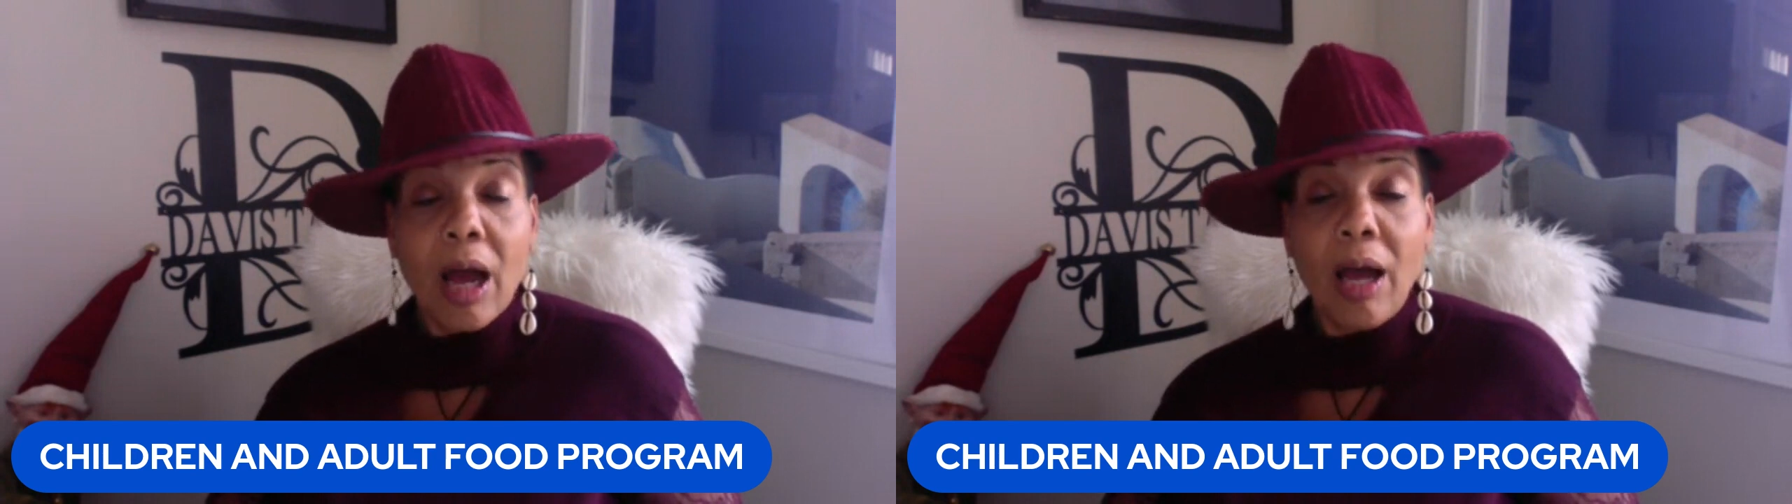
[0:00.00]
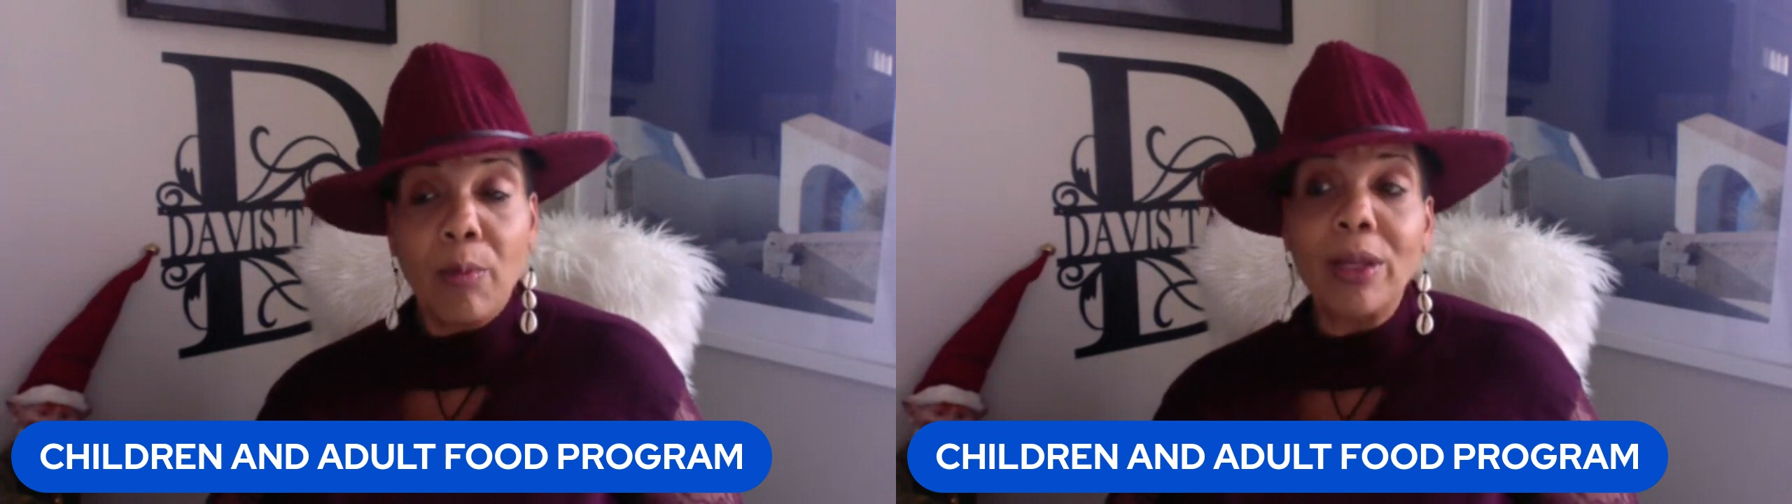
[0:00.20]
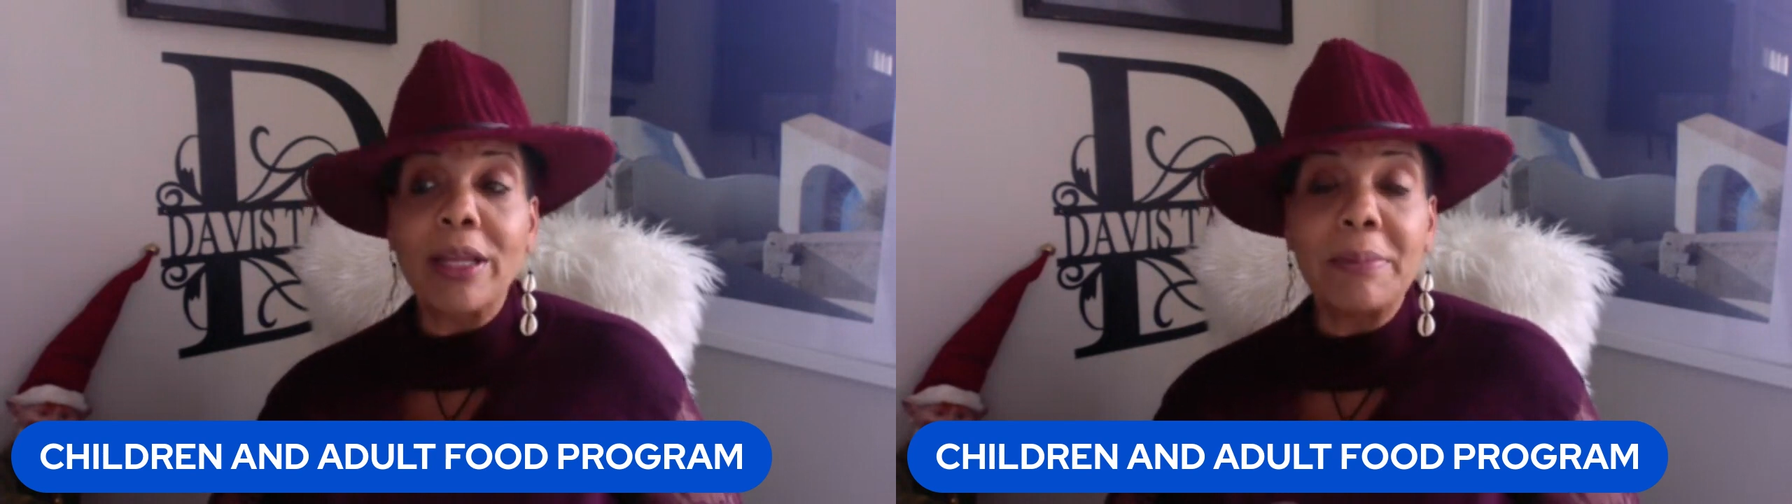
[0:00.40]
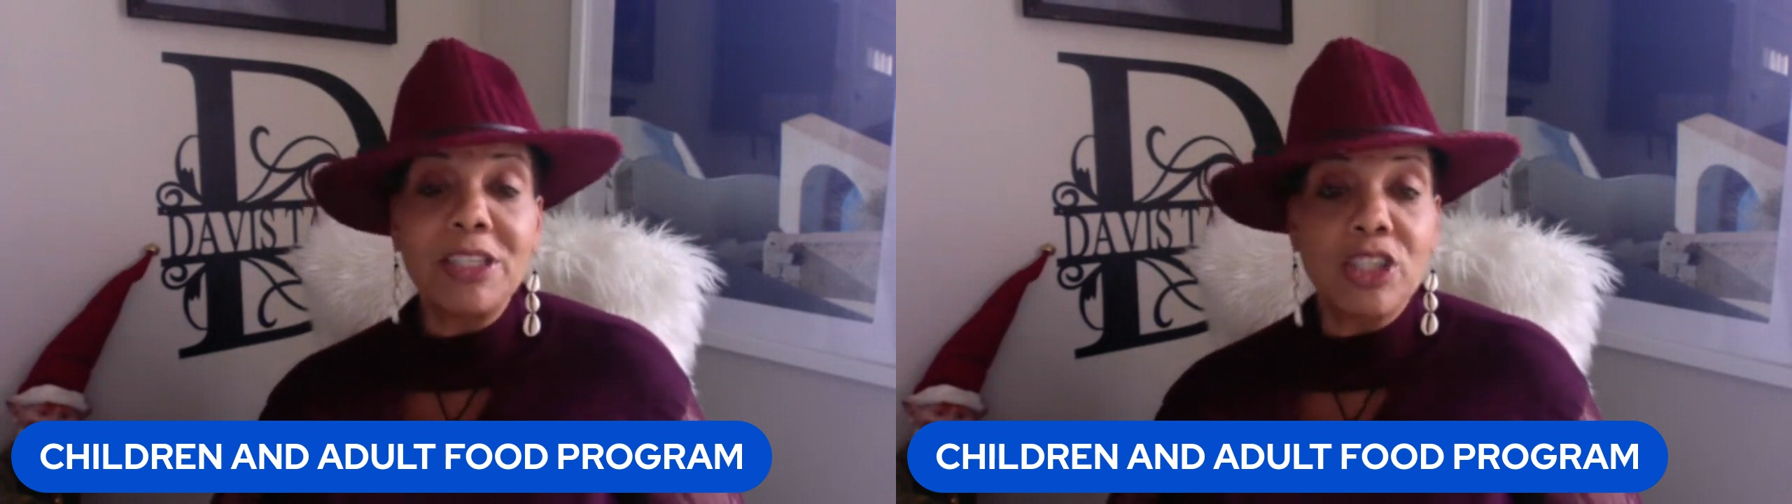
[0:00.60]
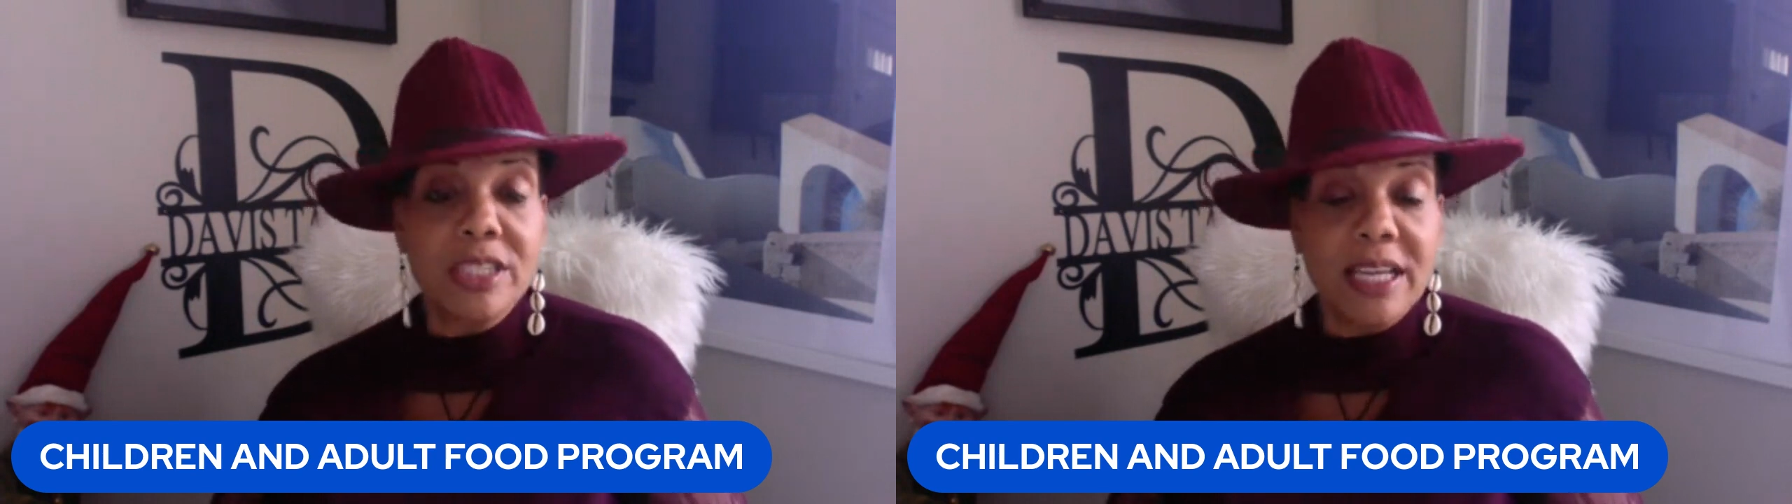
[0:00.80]
Uh, well, let
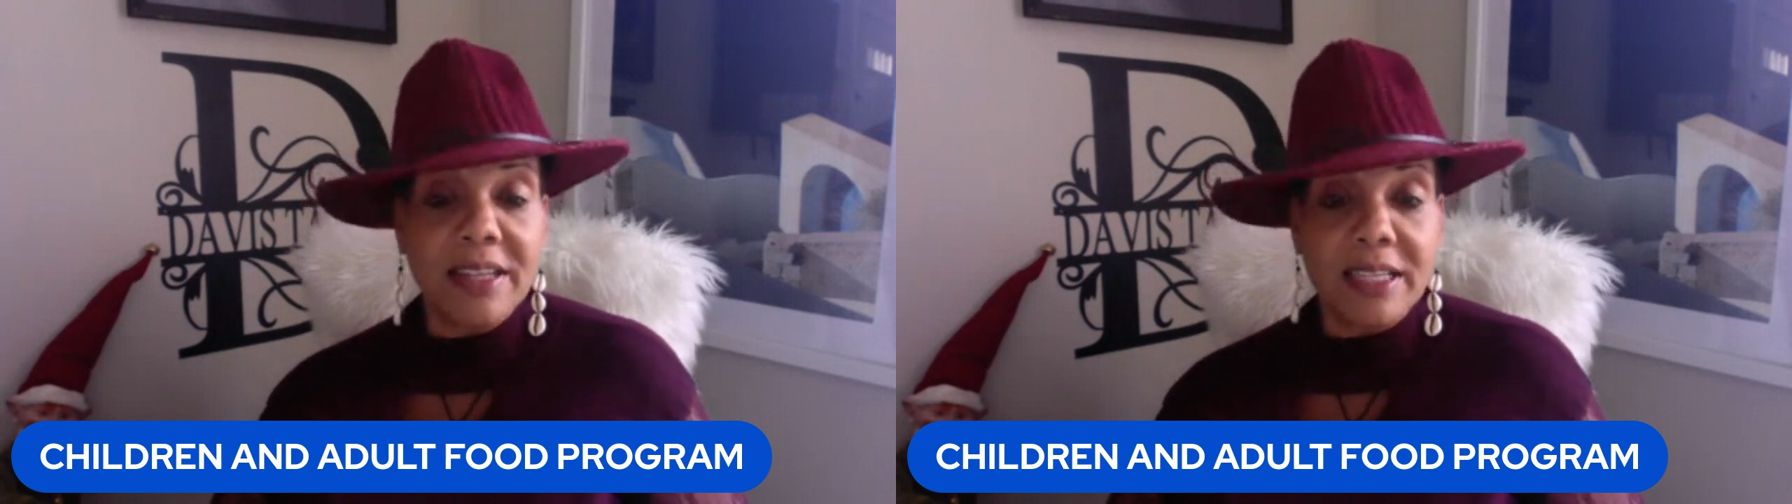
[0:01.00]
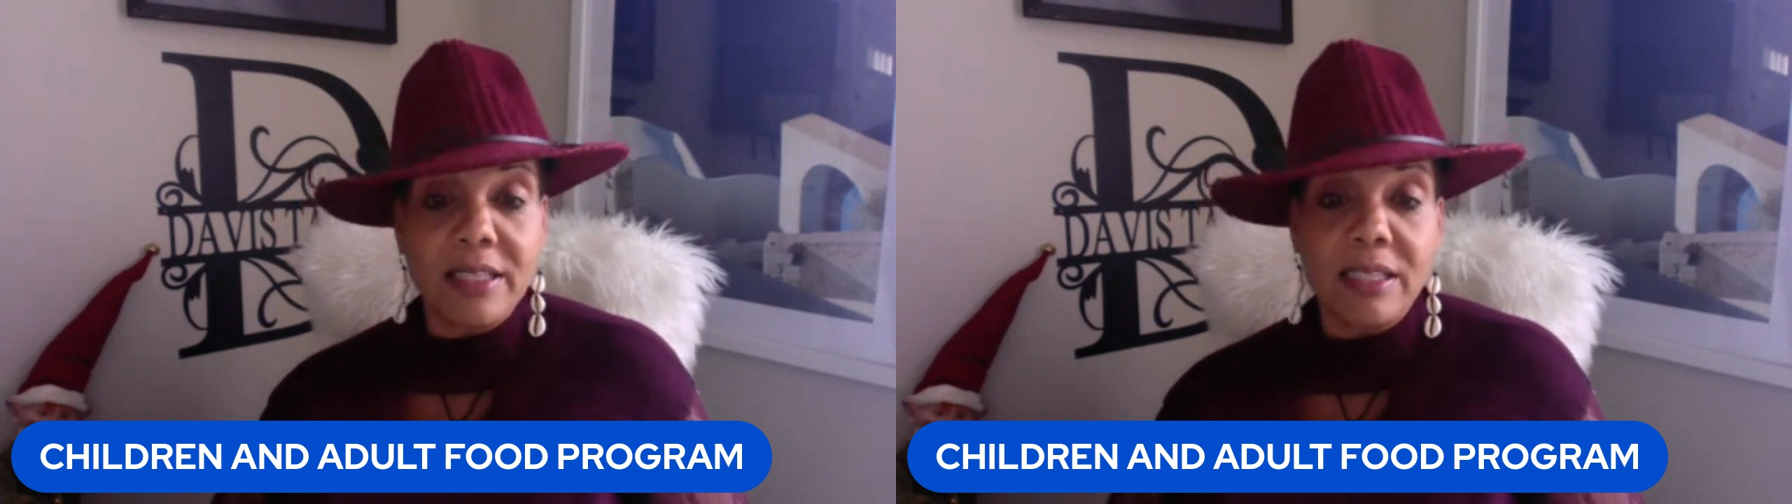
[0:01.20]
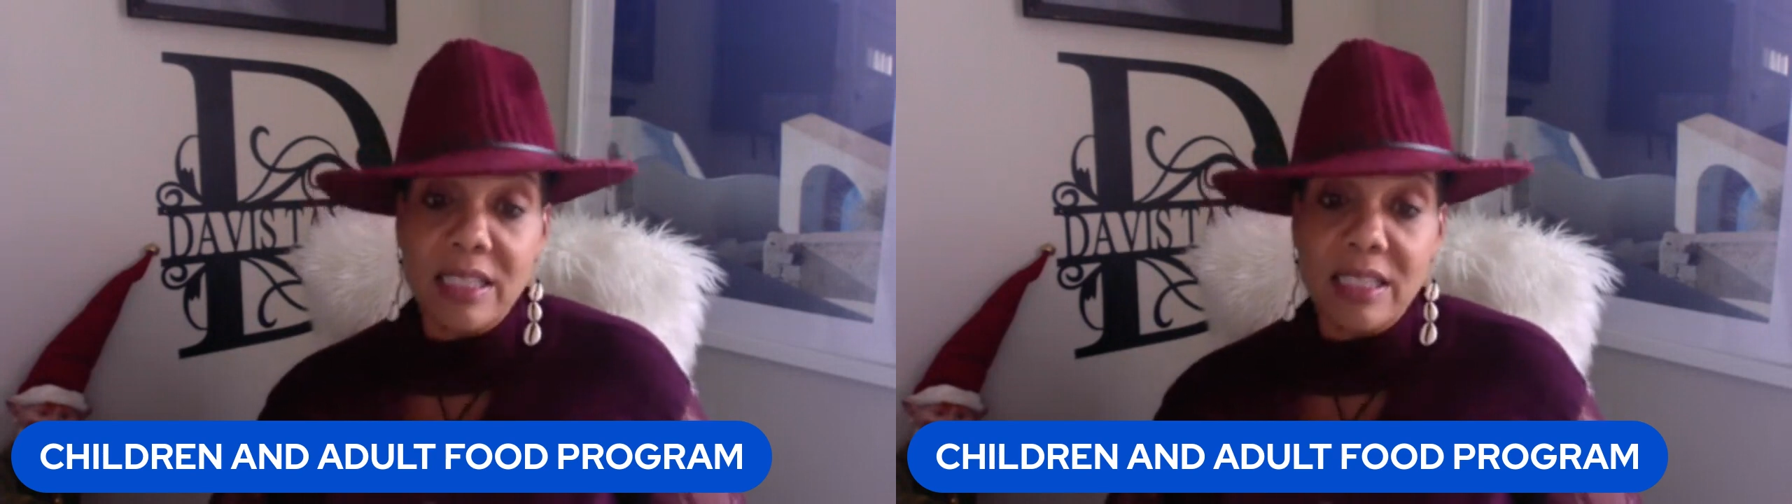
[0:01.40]
me just say this.